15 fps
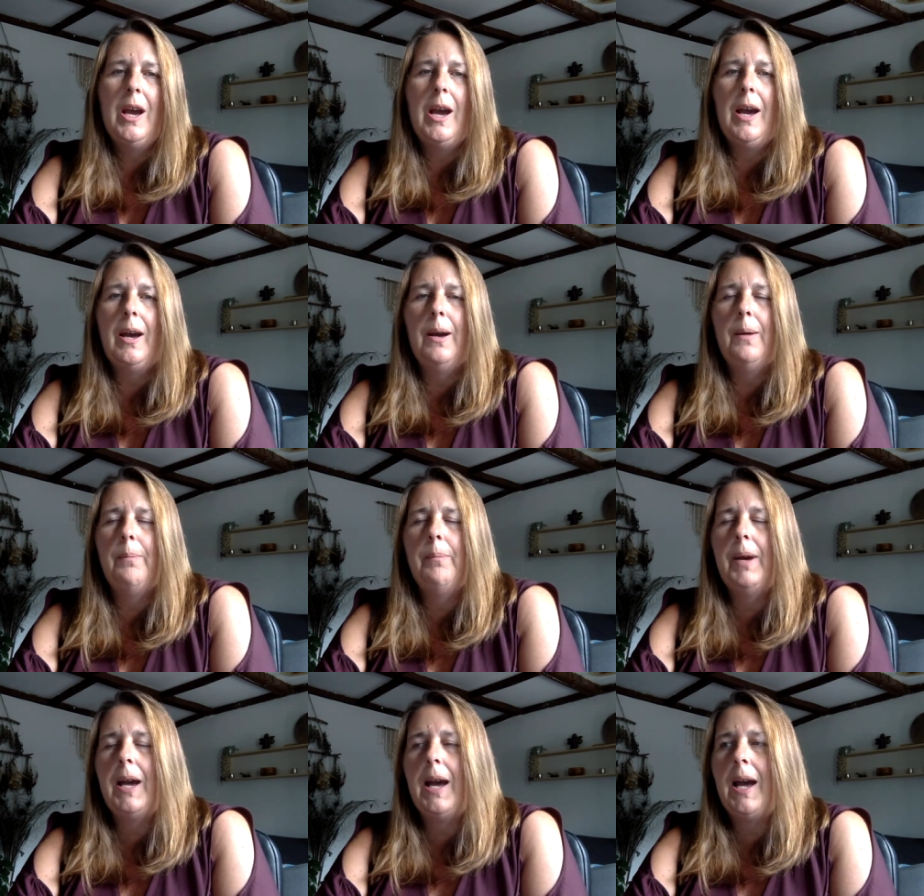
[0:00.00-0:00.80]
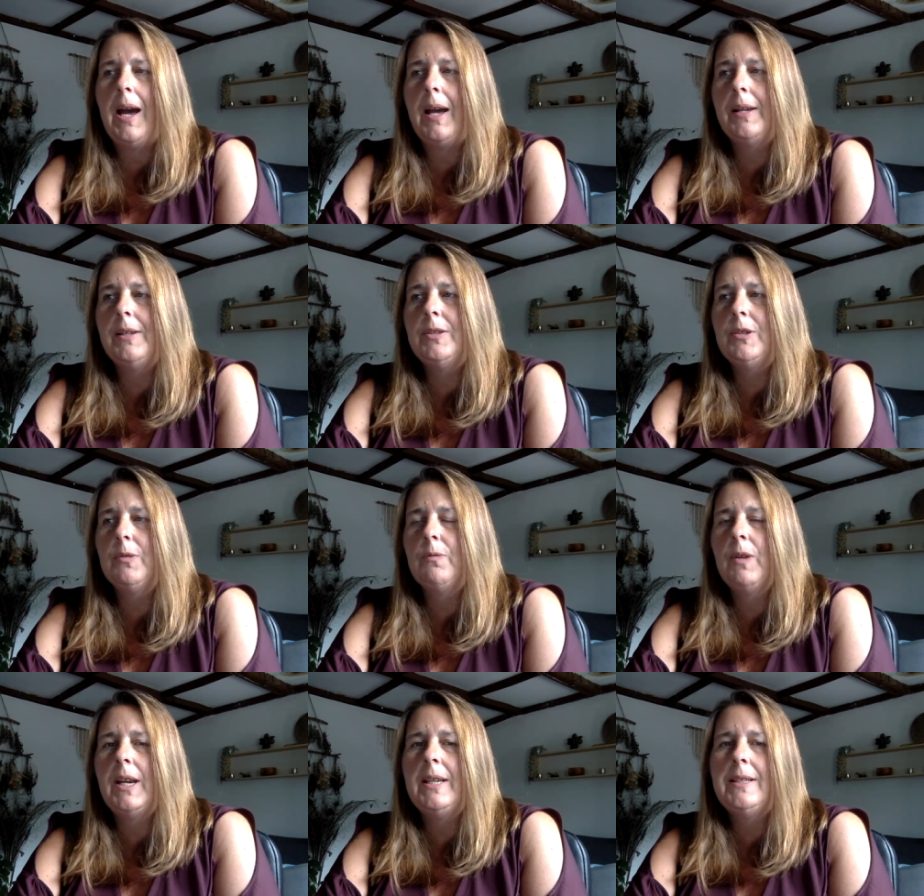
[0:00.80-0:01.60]
um, and
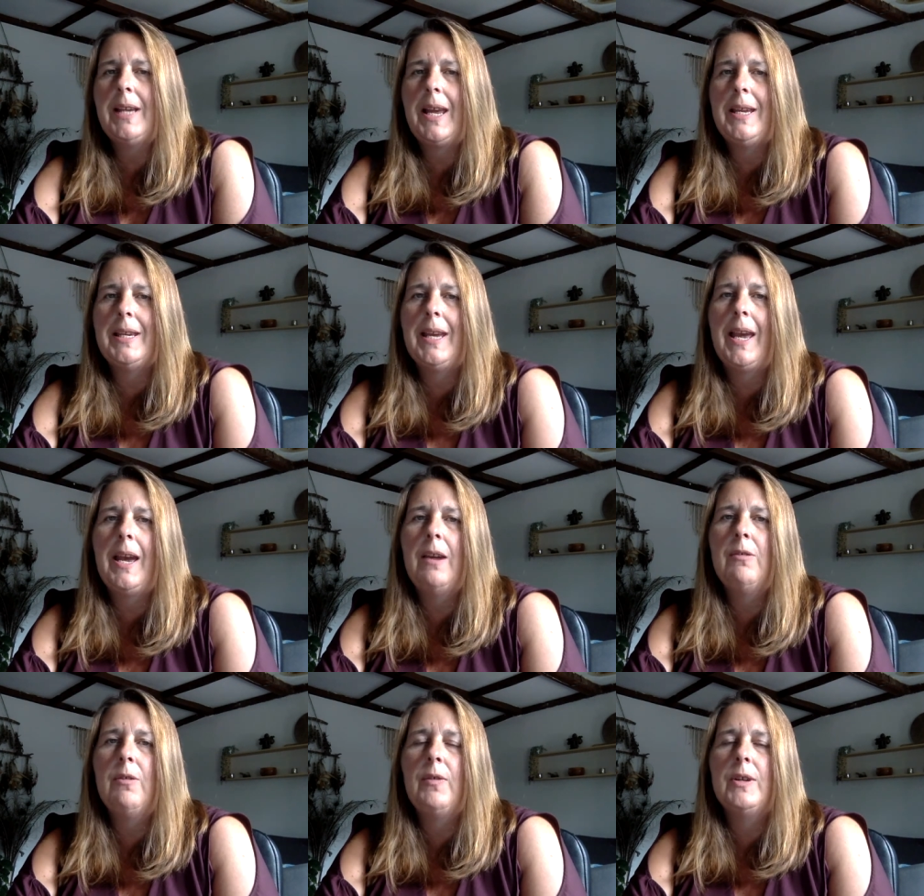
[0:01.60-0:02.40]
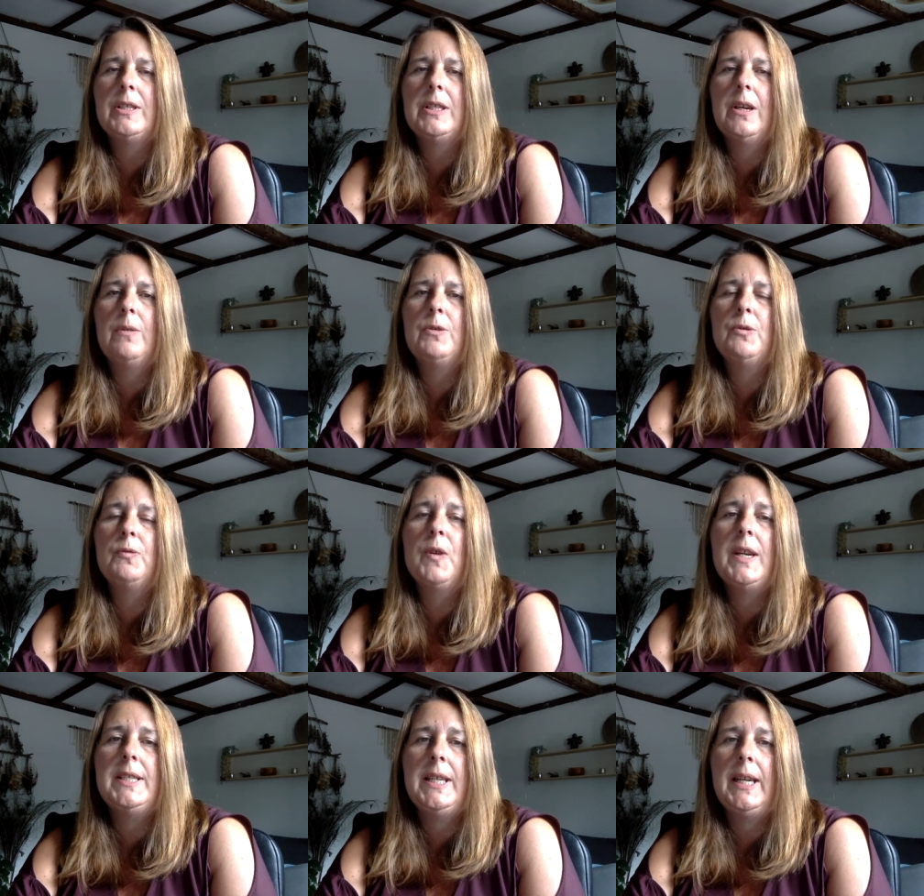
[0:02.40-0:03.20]
really take care of ourselves
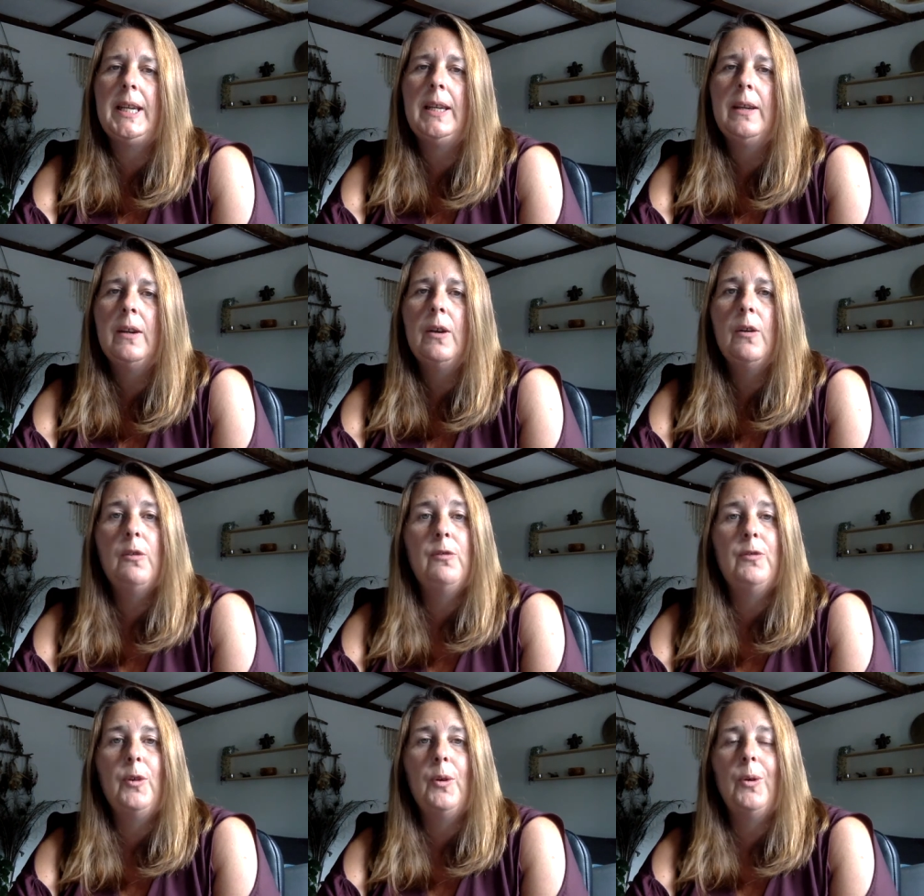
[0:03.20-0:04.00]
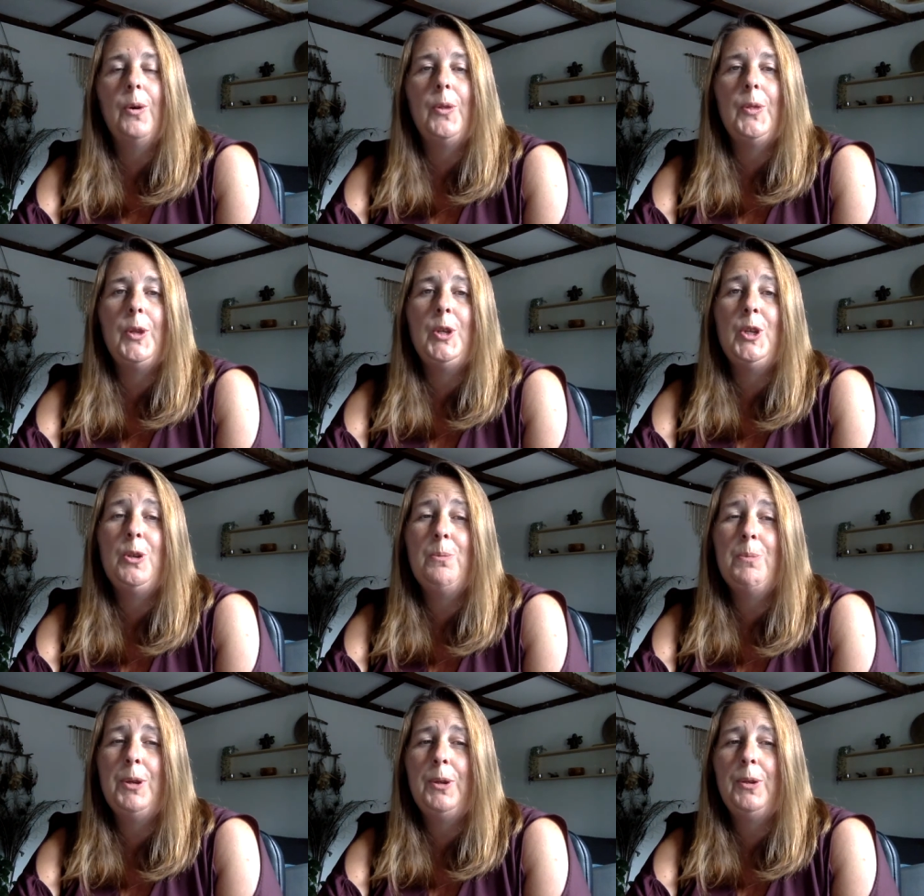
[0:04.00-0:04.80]
ready for the new
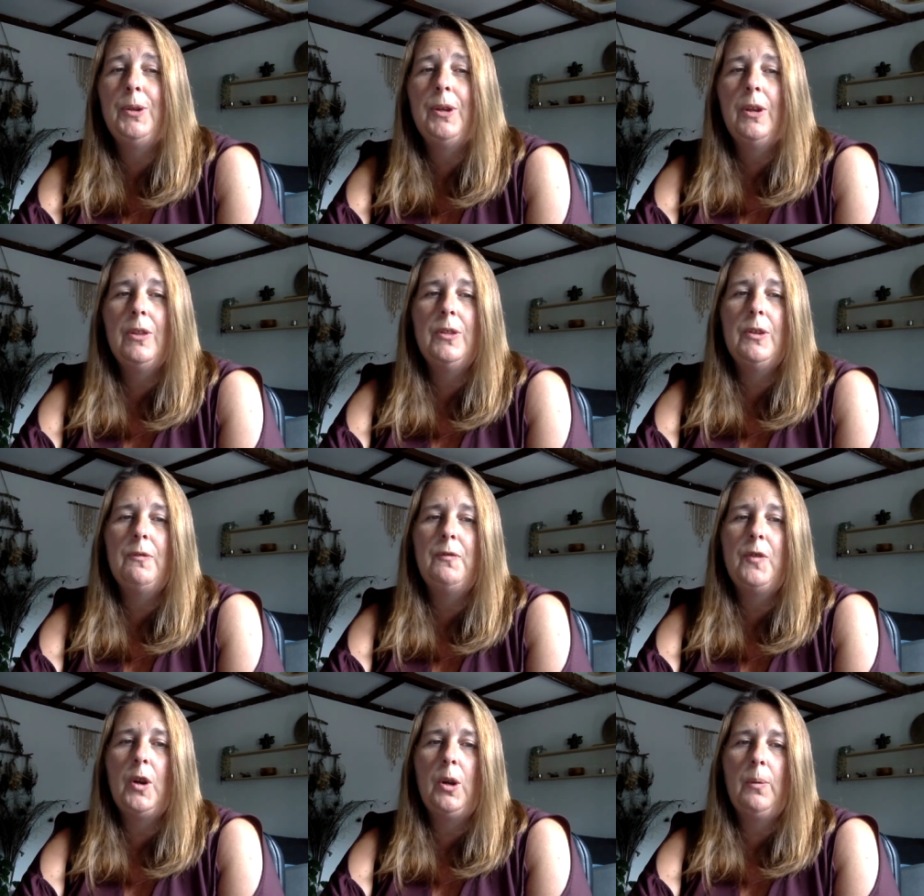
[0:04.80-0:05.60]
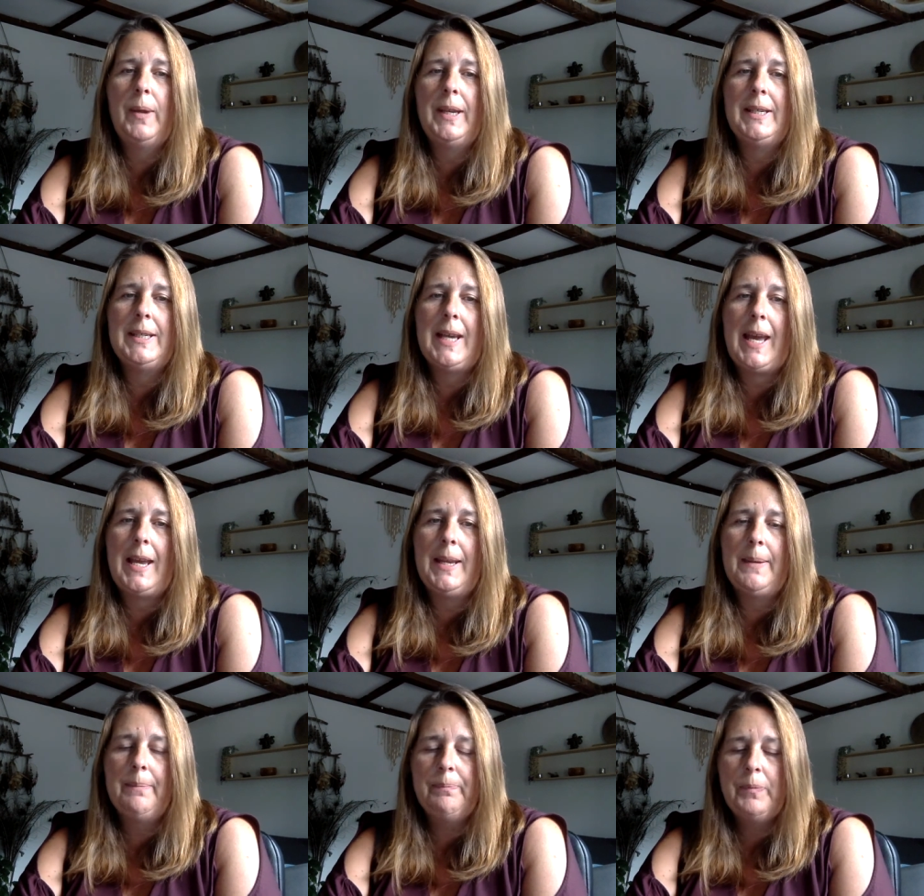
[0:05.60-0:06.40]
moon the following day.